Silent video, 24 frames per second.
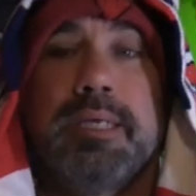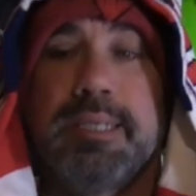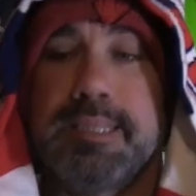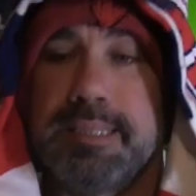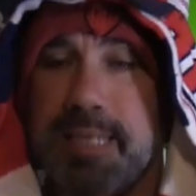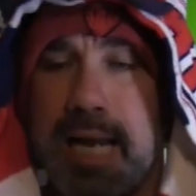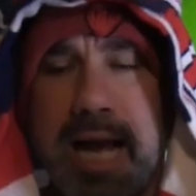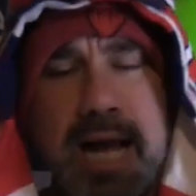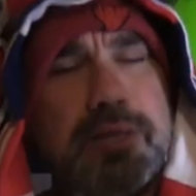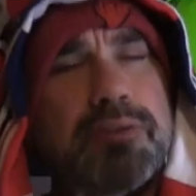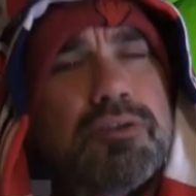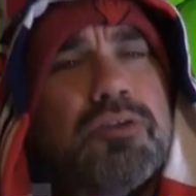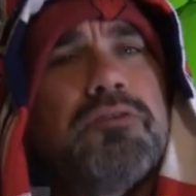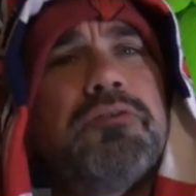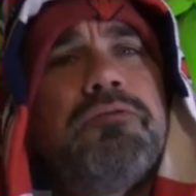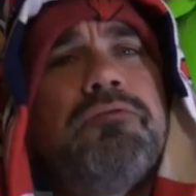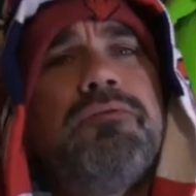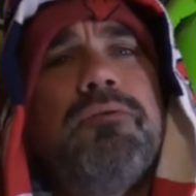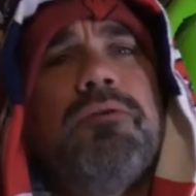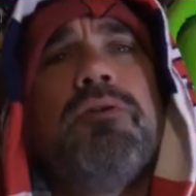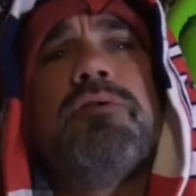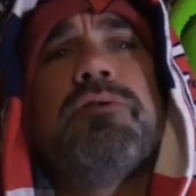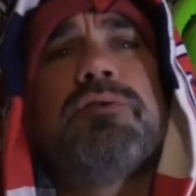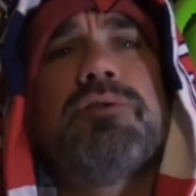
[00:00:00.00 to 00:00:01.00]
Not the
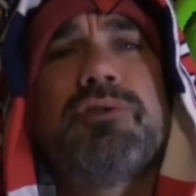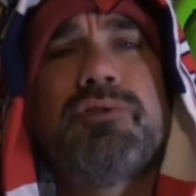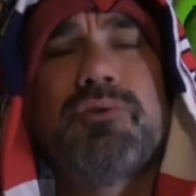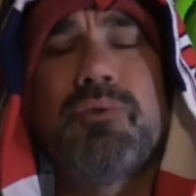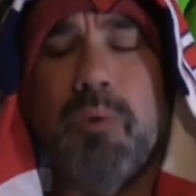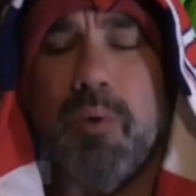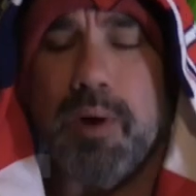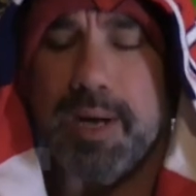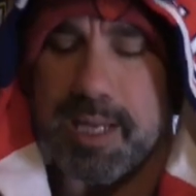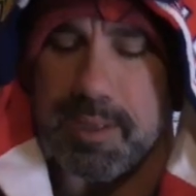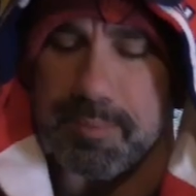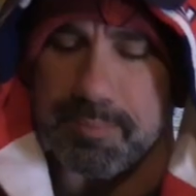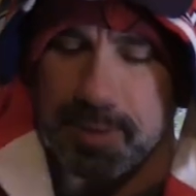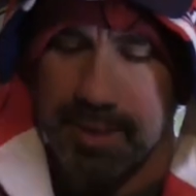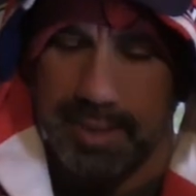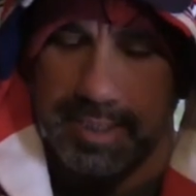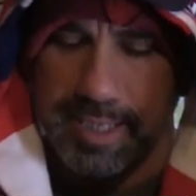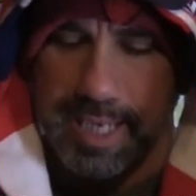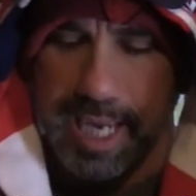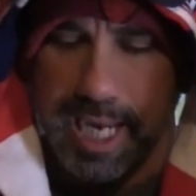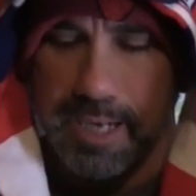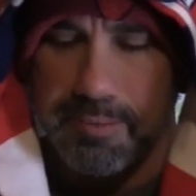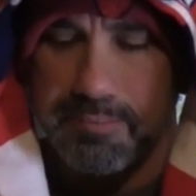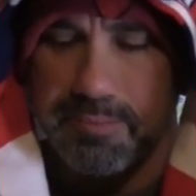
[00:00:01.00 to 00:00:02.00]
first 20, but
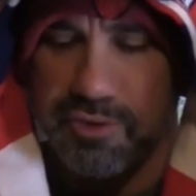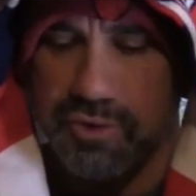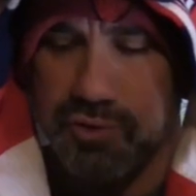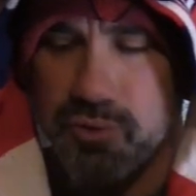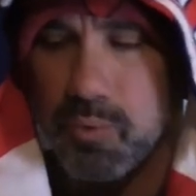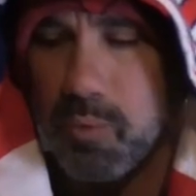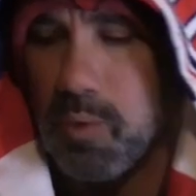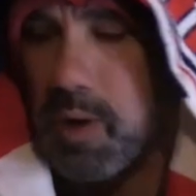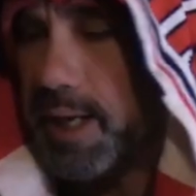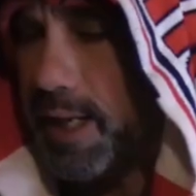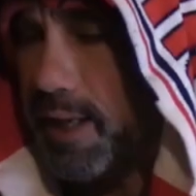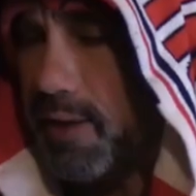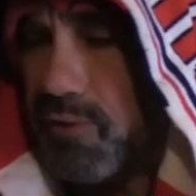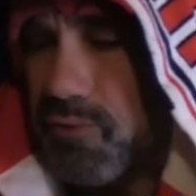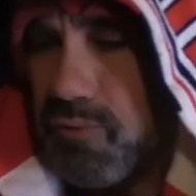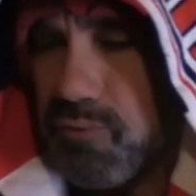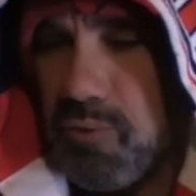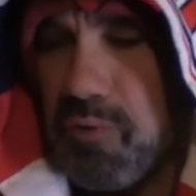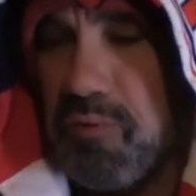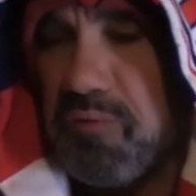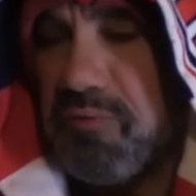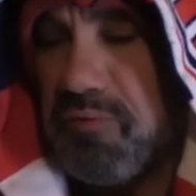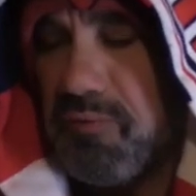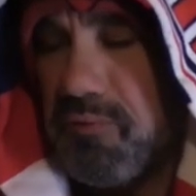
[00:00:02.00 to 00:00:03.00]
games 20
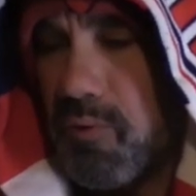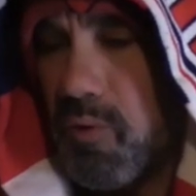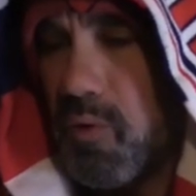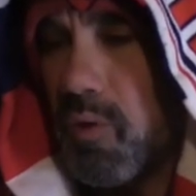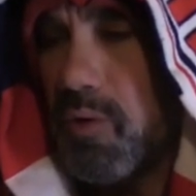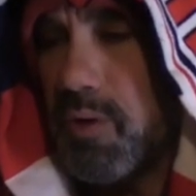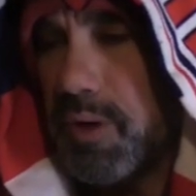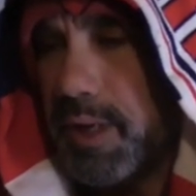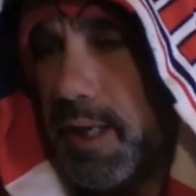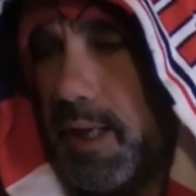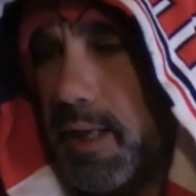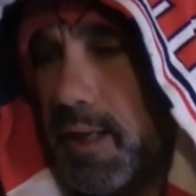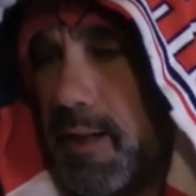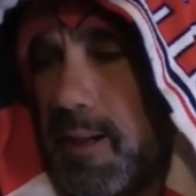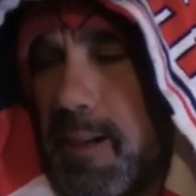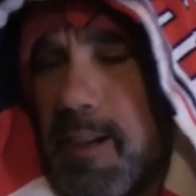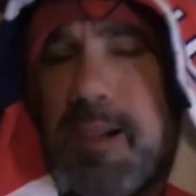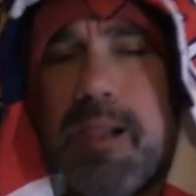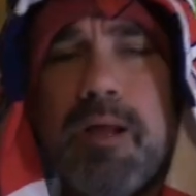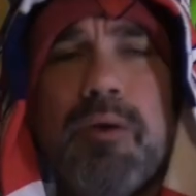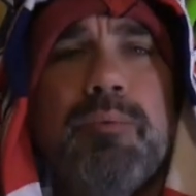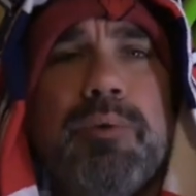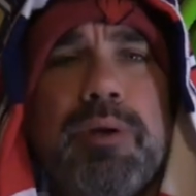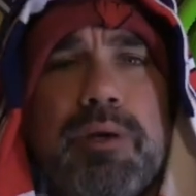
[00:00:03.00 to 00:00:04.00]
through 40
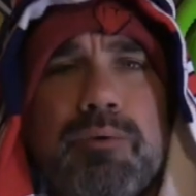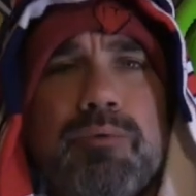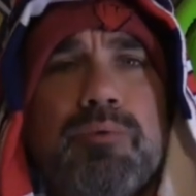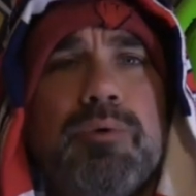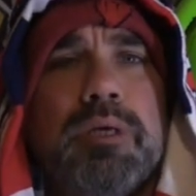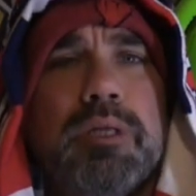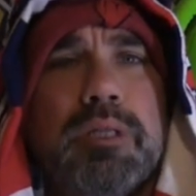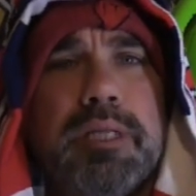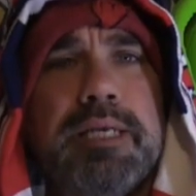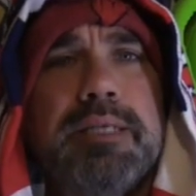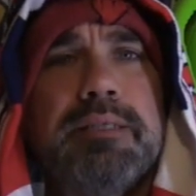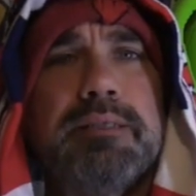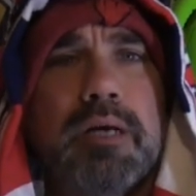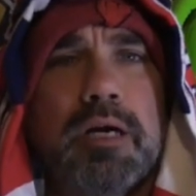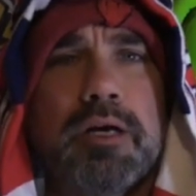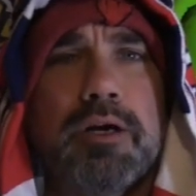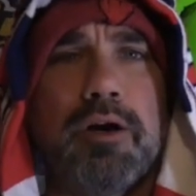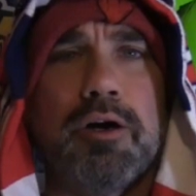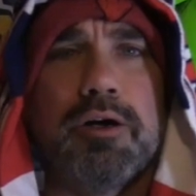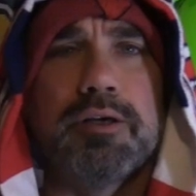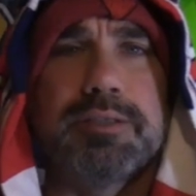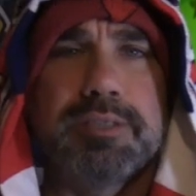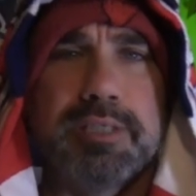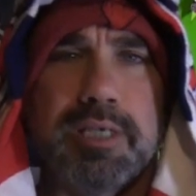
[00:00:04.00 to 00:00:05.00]
we really dug
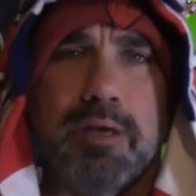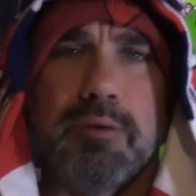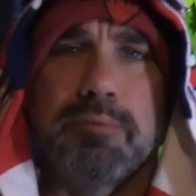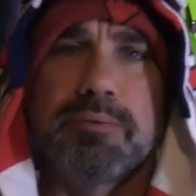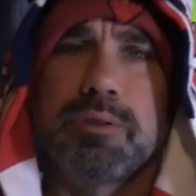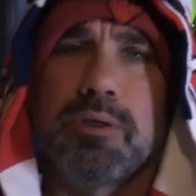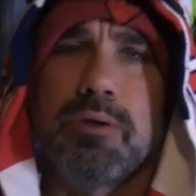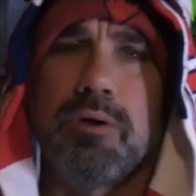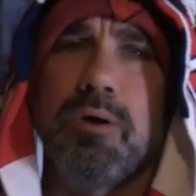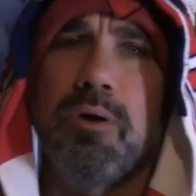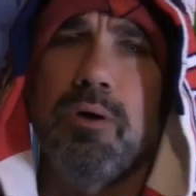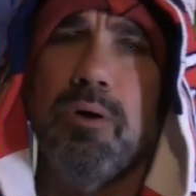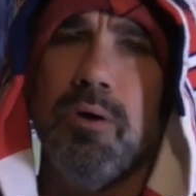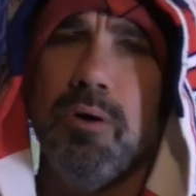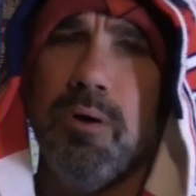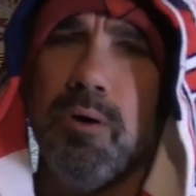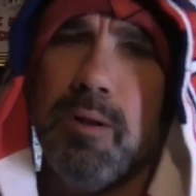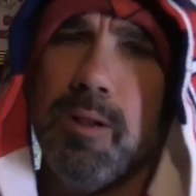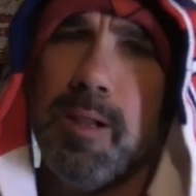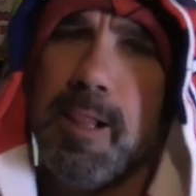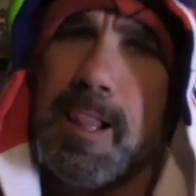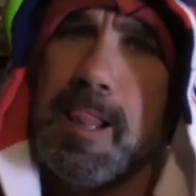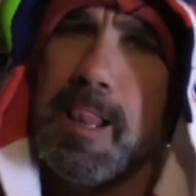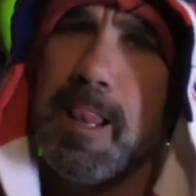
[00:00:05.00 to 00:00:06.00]
ourselves a
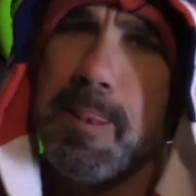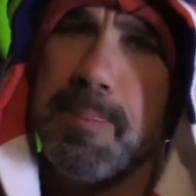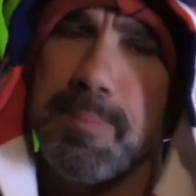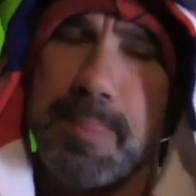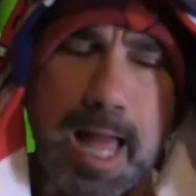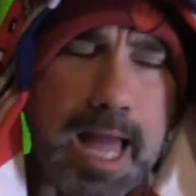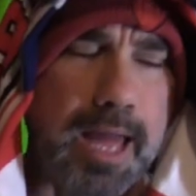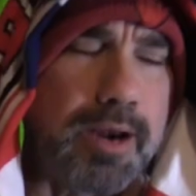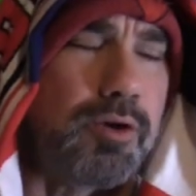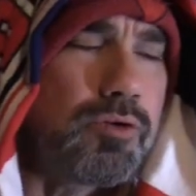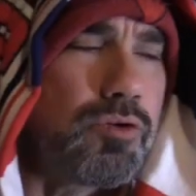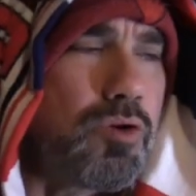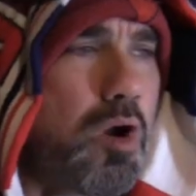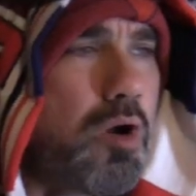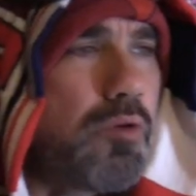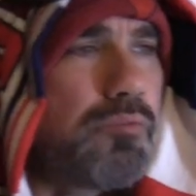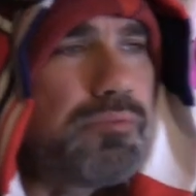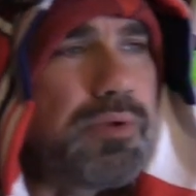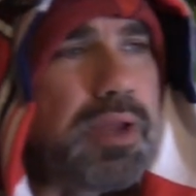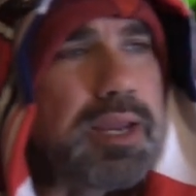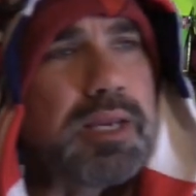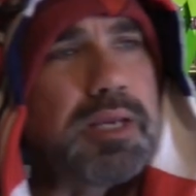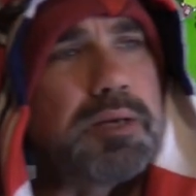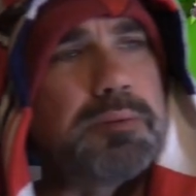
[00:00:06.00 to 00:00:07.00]
hole. Now, I don't know if
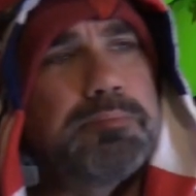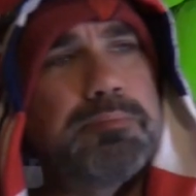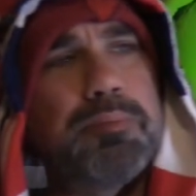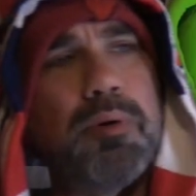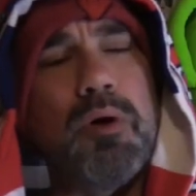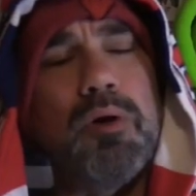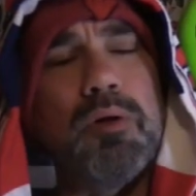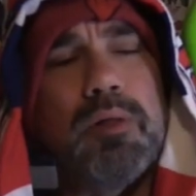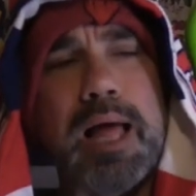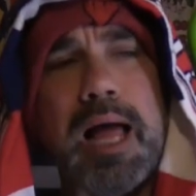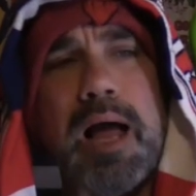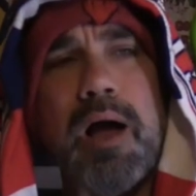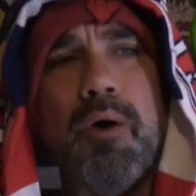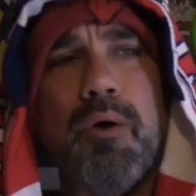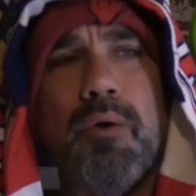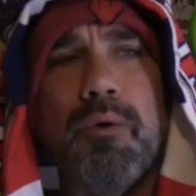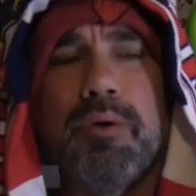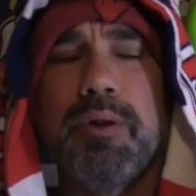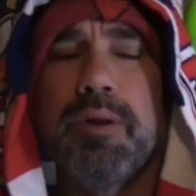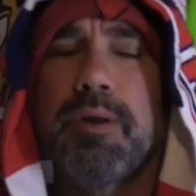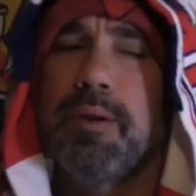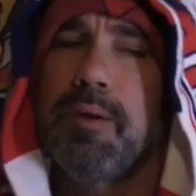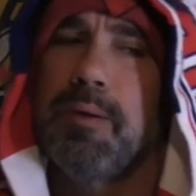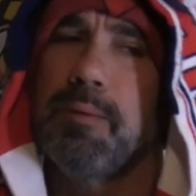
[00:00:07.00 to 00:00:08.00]
they can pull
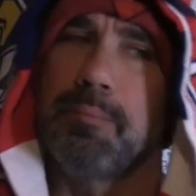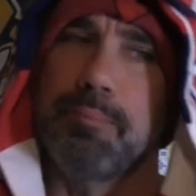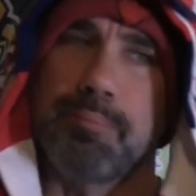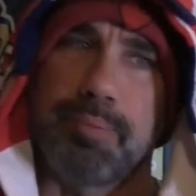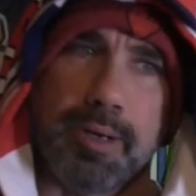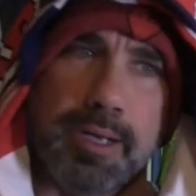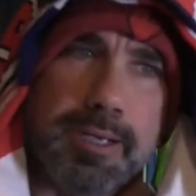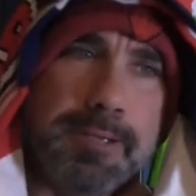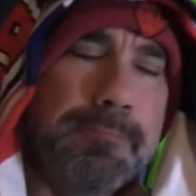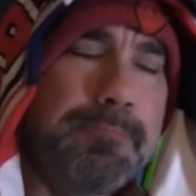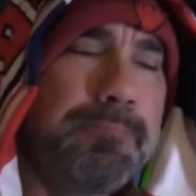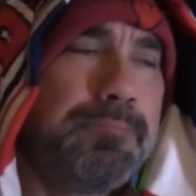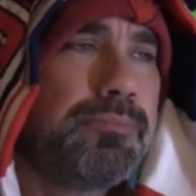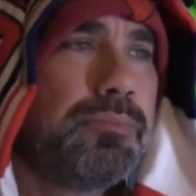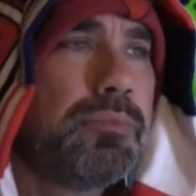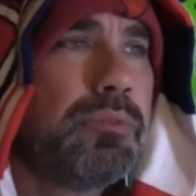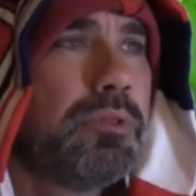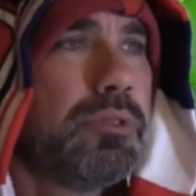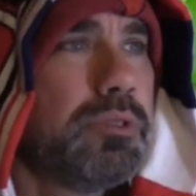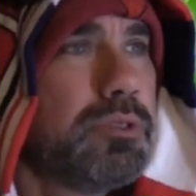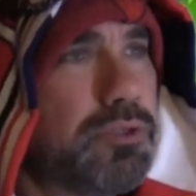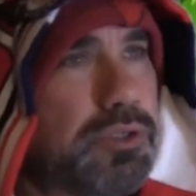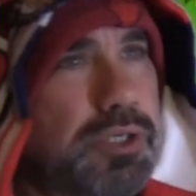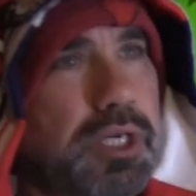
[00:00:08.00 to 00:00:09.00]
out, but
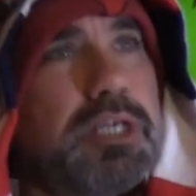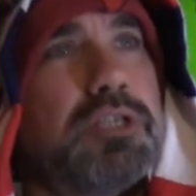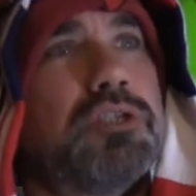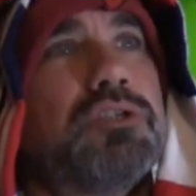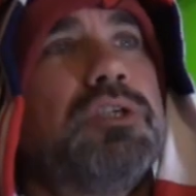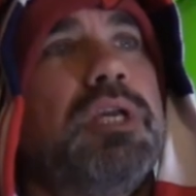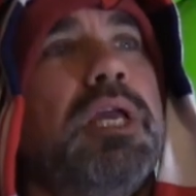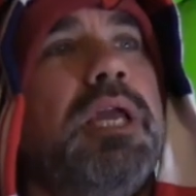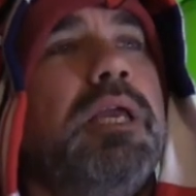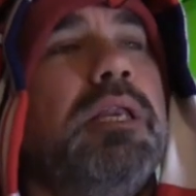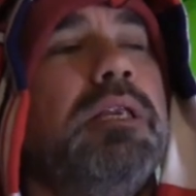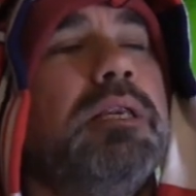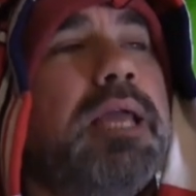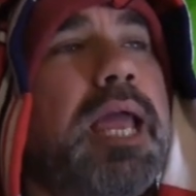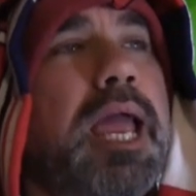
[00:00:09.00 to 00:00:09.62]
16